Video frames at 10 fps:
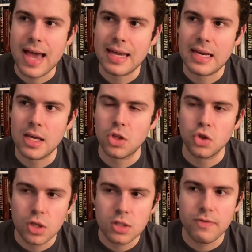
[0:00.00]
And it
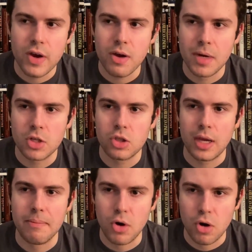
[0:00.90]
looks very much
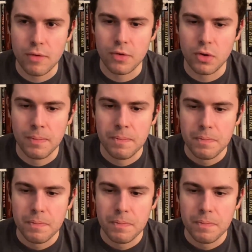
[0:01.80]
like Marvel